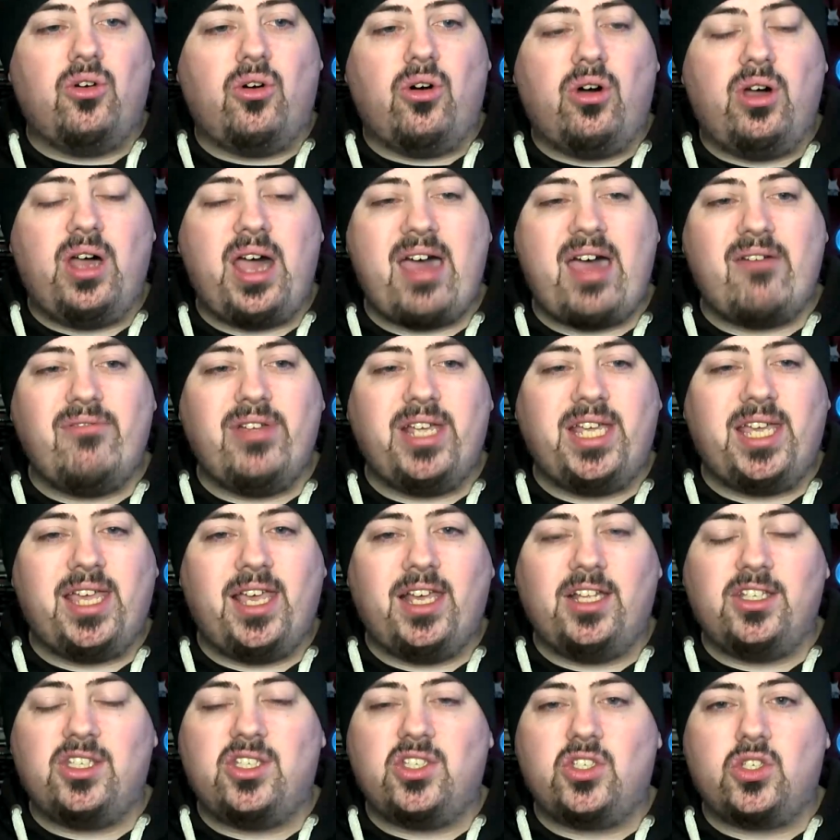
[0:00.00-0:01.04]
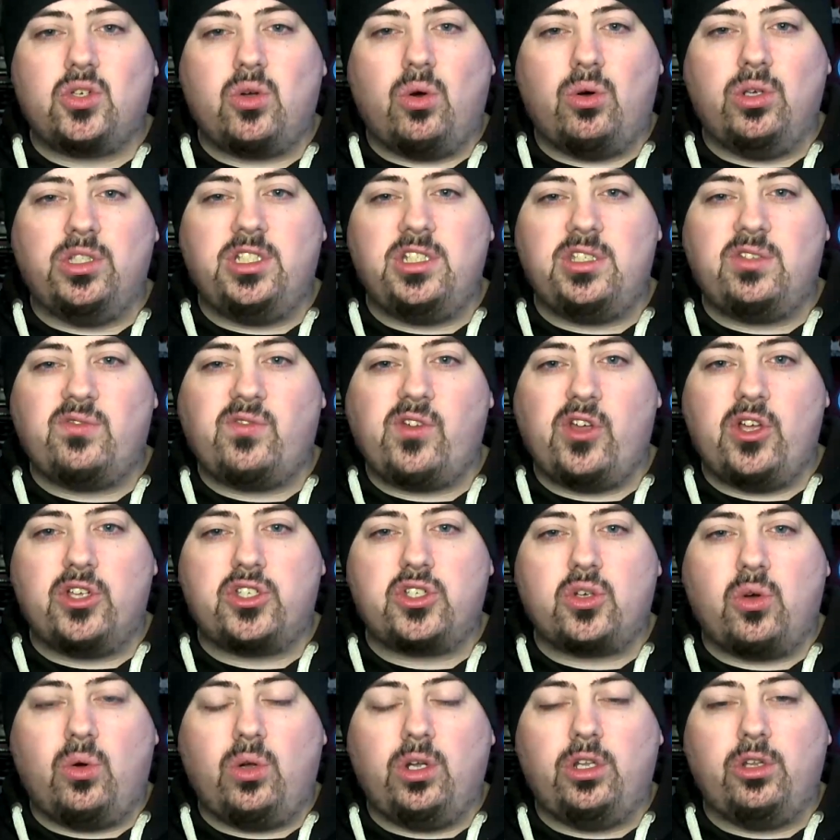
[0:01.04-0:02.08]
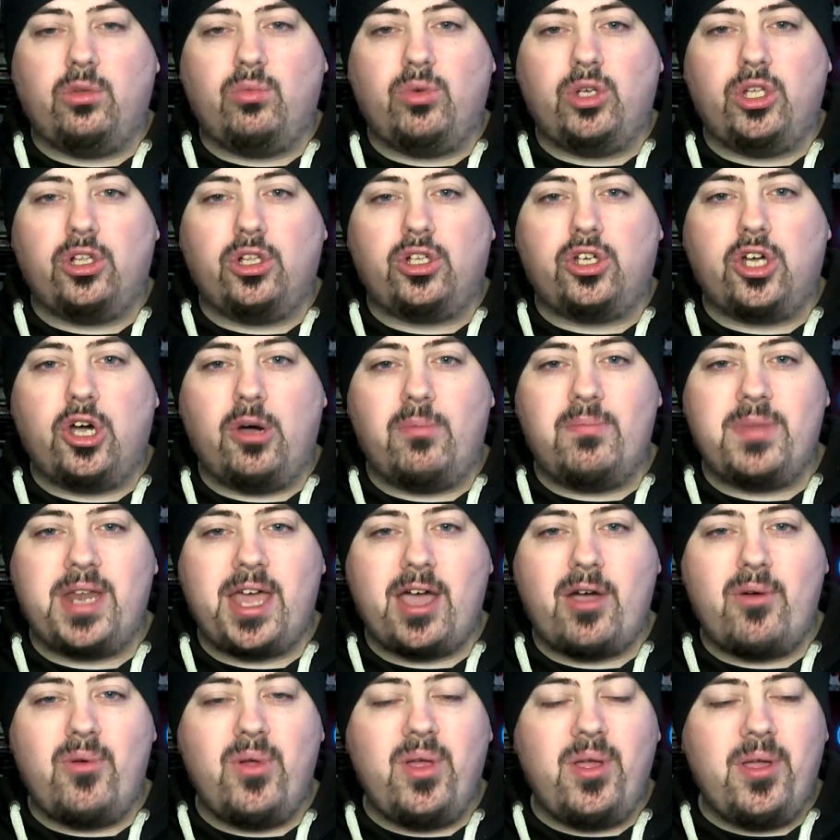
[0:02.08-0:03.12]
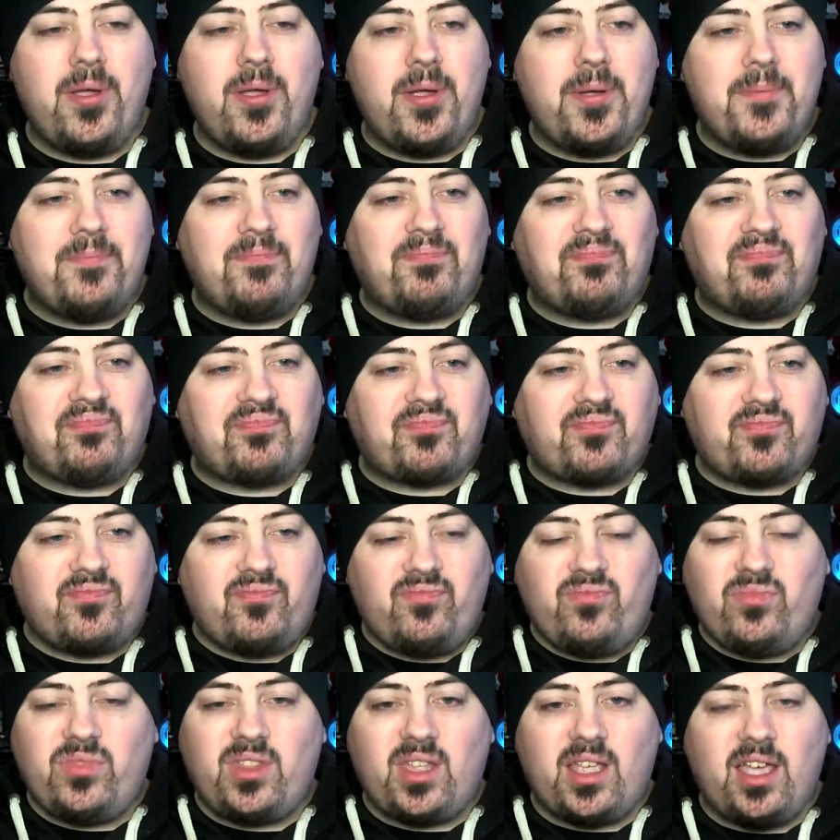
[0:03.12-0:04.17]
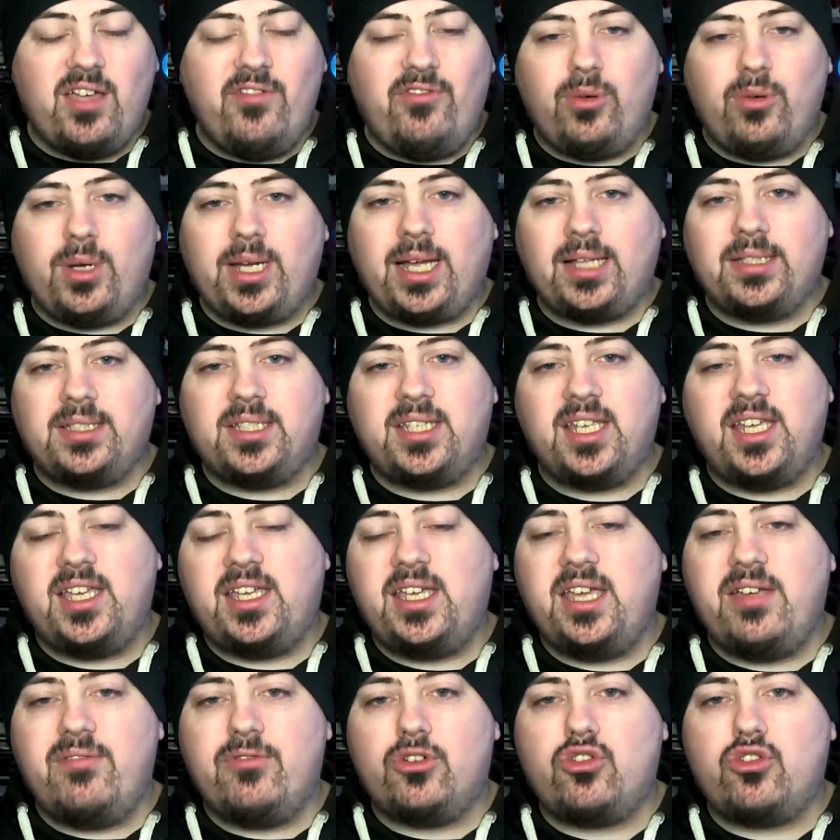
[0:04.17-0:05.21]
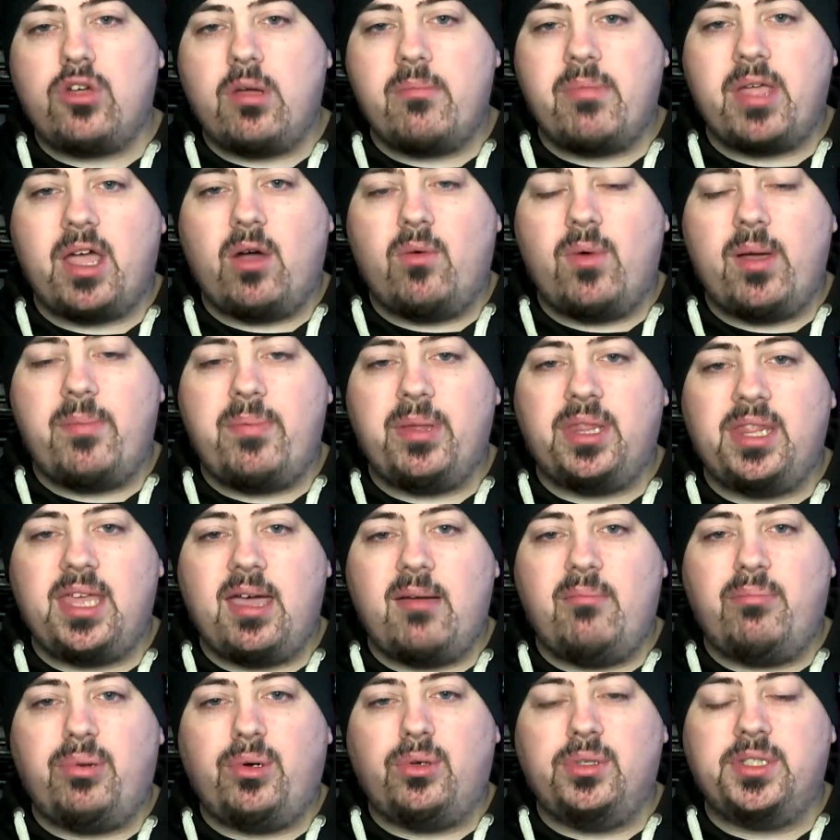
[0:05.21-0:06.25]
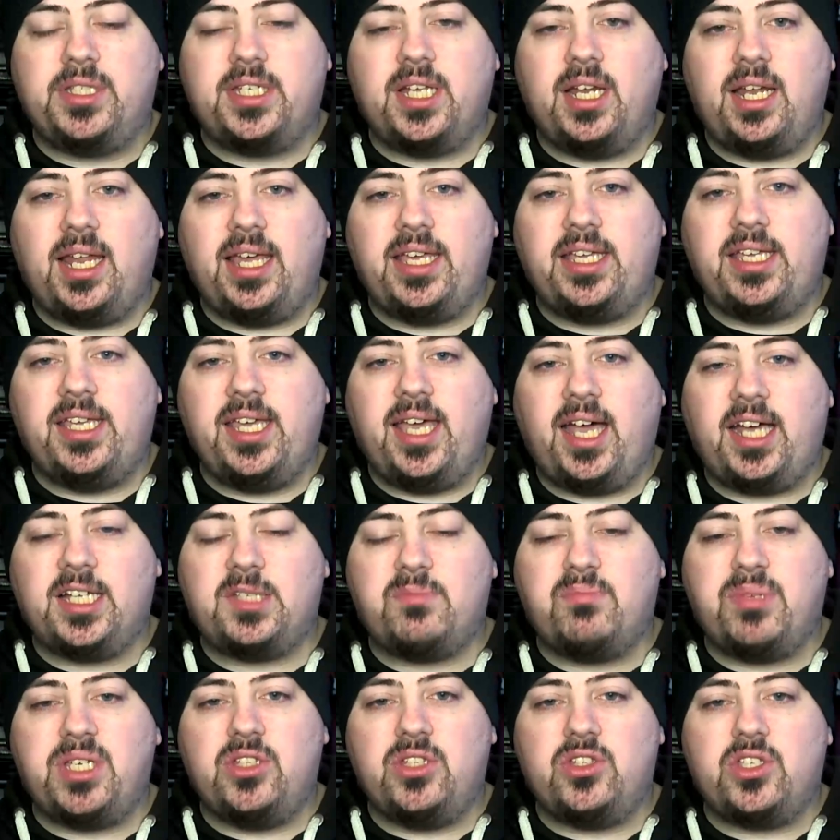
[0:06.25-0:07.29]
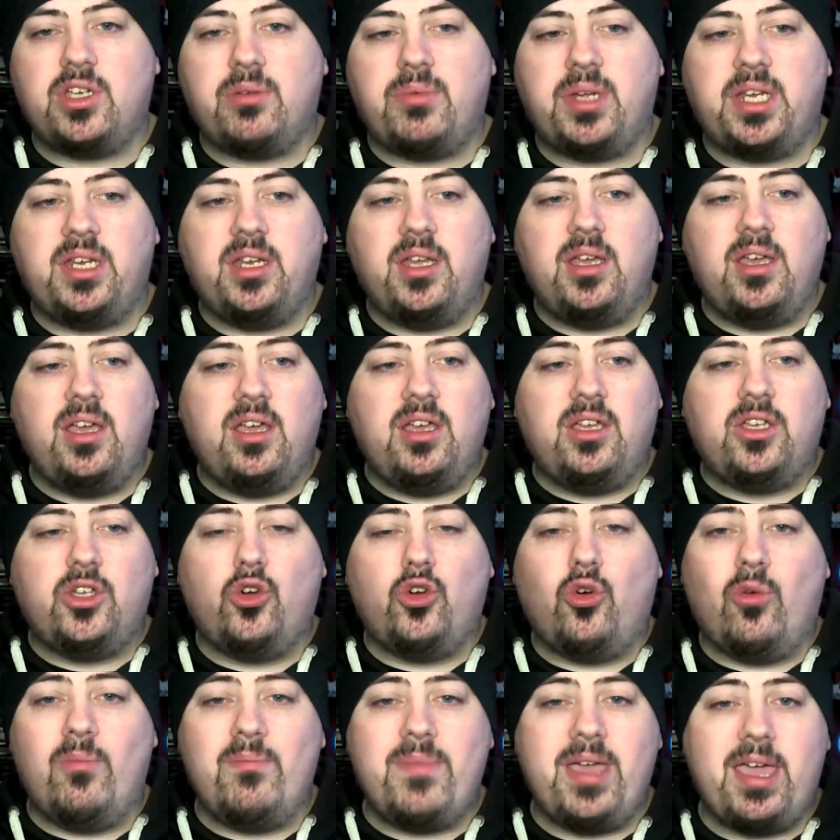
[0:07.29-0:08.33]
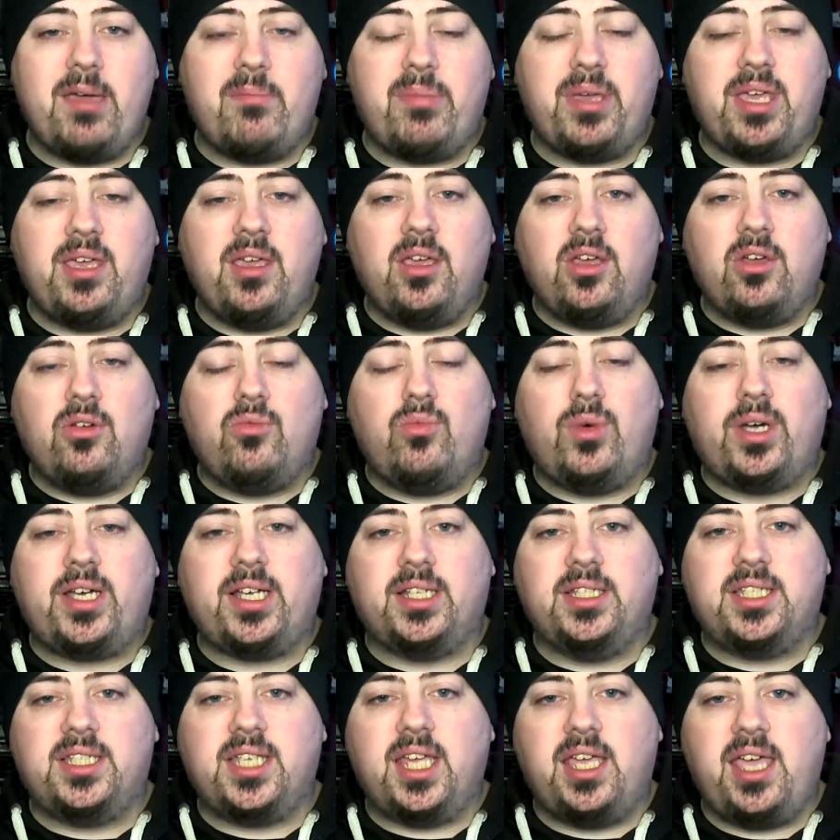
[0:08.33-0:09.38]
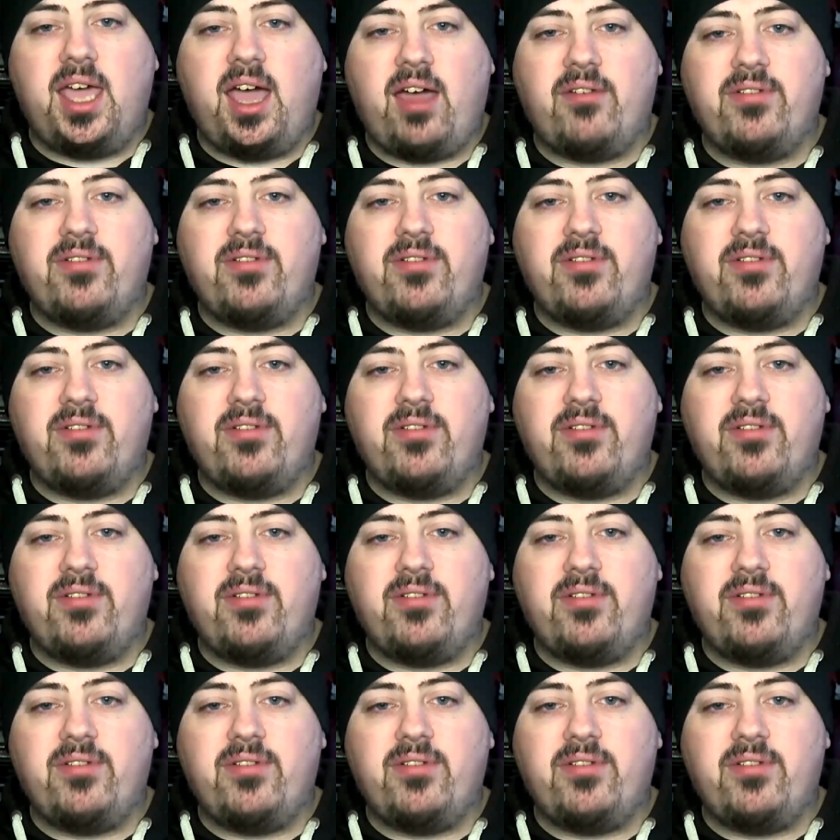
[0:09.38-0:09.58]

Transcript: Harry Kane's scored his first goal of the World Cup now. If we can see Kieran Trippier whipping them balls in like he has been doing, maybe we can see Harry